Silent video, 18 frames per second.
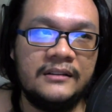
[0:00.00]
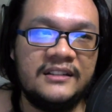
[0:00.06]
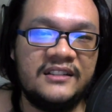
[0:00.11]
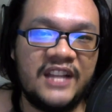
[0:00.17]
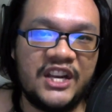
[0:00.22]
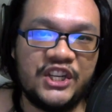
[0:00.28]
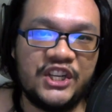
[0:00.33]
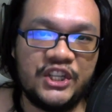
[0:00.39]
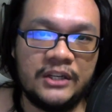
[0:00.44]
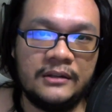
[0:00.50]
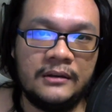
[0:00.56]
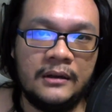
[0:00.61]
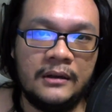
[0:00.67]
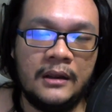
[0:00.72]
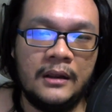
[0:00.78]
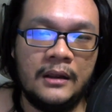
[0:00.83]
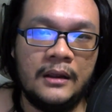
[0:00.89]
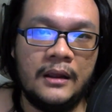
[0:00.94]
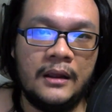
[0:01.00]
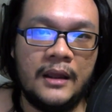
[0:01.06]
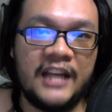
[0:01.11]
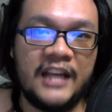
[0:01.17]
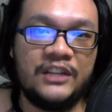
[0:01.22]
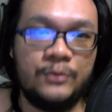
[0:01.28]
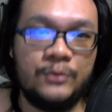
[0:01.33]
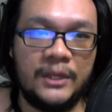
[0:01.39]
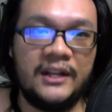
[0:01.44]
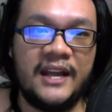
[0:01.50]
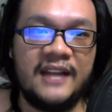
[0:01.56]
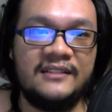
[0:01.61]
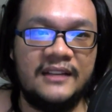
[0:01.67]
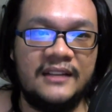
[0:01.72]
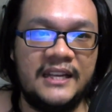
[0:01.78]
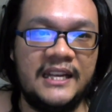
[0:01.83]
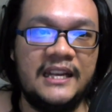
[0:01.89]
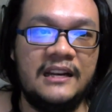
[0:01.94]
station as well
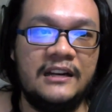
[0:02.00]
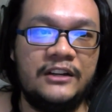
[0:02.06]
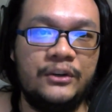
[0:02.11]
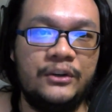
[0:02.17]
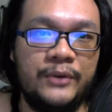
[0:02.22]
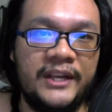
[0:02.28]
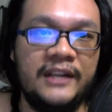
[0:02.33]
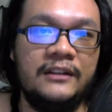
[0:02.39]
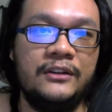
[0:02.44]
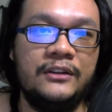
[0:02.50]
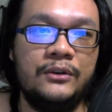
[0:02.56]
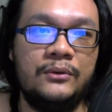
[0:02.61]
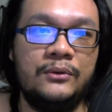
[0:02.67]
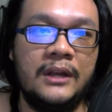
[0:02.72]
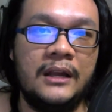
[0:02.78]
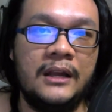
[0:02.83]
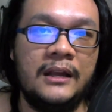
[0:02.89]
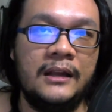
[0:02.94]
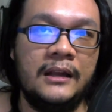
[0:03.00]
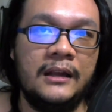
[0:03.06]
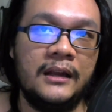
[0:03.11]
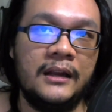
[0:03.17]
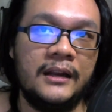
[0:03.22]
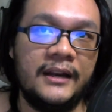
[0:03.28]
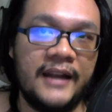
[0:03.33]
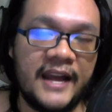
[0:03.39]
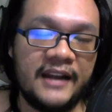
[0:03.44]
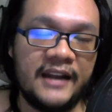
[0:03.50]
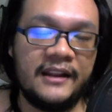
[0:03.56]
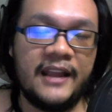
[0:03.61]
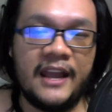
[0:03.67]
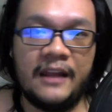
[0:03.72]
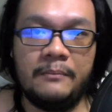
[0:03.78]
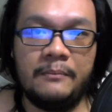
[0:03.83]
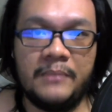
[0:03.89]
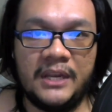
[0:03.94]
as a healer to heal you.
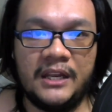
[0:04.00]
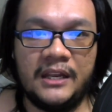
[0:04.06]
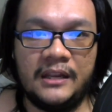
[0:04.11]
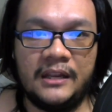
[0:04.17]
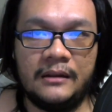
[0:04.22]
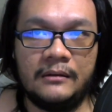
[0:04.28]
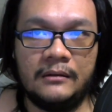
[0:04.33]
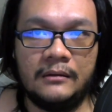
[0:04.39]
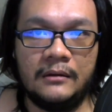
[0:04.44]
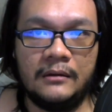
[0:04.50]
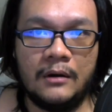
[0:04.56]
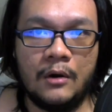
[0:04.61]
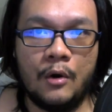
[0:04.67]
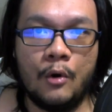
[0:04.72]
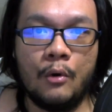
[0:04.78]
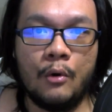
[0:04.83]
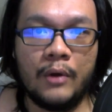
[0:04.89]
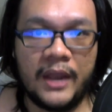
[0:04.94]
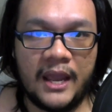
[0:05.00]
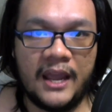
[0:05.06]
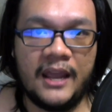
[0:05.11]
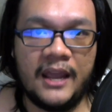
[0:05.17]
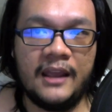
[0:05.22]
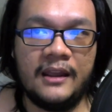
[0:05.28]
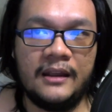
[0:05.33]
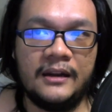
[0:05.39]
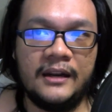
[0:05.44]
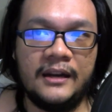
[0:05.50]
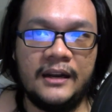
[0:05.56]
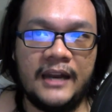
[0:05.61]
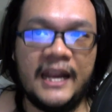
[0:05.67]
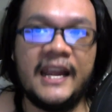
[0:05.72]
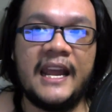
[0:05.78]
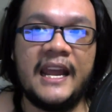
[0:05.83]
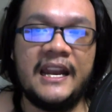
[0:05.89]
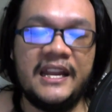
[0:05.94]
That can be okay.
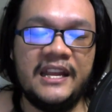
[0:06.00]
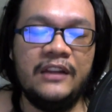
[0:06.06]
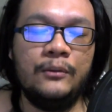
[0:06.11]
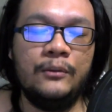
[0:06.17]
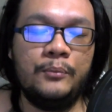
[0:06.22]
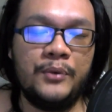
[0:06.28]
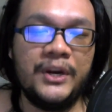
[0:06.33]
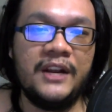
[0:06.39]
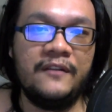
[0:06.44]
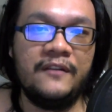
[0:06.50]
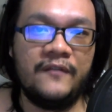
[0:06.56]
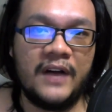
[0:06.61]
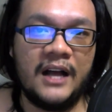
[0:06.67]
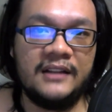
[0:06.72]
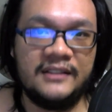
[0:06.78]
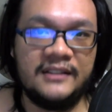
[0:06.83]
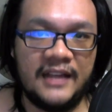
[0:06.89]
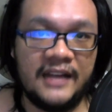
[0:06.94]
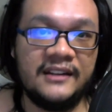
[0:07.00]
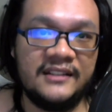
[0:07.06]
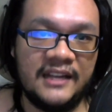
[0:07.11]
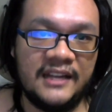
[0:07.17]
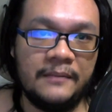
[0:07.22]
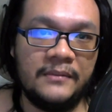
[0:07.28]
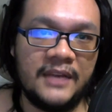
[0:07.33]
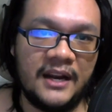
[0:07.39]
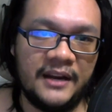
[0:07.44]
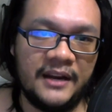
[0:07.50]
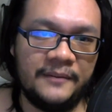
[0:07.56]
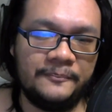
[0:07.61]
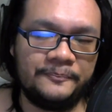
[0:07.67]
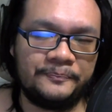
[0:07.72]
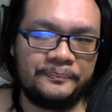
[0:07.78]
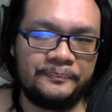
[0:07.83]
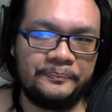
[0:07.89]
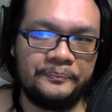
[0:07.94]
They can heal pretty fast at the same
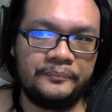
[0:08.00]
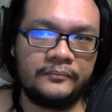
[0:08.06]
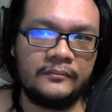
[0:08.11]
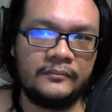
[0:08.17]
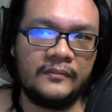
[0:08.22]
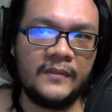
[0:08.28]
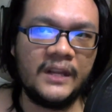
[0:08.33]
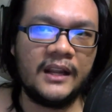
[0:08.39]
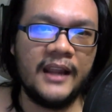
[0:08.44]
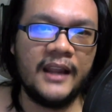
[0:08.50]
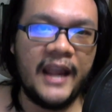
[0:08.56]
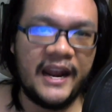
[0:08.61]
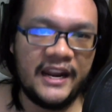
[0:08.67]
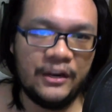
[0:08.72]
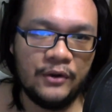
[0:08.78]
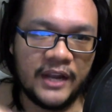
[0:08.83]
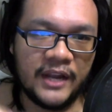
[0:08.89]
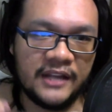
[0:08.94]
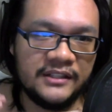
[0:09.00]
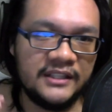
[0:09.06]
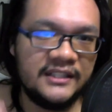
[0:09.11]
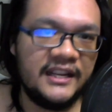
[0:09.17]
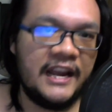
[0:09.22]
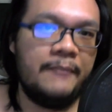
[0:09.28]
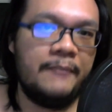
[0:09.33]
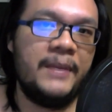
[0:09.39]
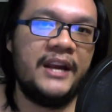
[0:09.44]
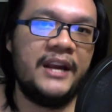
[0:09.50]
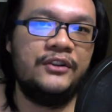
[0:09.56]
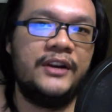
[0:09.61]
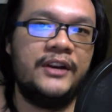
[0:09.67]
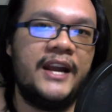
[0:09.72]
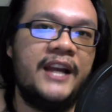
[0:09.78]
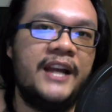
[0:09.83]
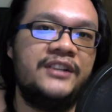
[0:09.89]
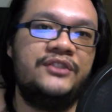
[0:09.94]
time, and then you can just get back
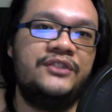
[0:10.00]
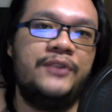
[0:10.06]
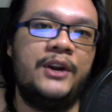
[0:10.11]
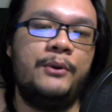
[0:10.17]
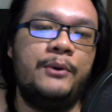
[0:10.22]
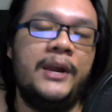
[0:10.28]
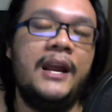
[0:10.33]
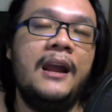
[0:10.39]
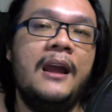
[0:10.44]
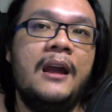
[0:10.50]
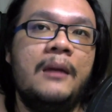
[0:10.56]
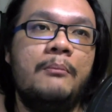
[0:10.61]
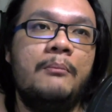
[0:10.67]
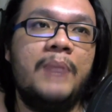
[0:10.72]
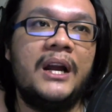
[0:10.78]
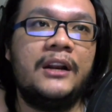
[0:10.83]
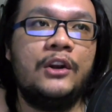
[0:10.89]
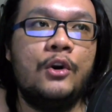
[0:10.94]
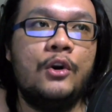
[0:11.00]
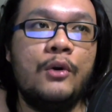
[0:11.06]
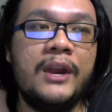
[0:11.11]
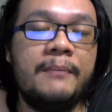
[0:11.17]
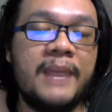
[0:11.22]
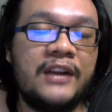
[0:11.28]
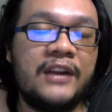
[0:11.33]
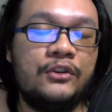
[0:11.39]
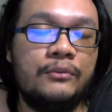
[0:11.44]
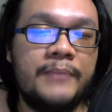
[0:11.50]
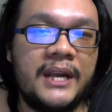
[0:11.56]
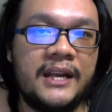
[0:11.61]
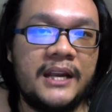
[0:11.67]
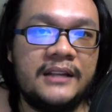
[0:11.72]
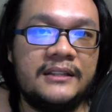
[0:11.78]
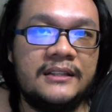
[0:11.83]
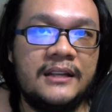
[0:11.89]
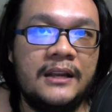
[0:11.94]
into the action straight away. But going back to
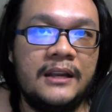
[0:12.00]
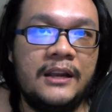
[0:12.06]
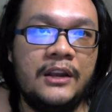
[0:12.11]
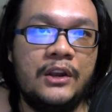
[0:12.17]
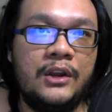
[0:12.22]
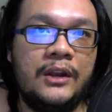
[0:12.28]
base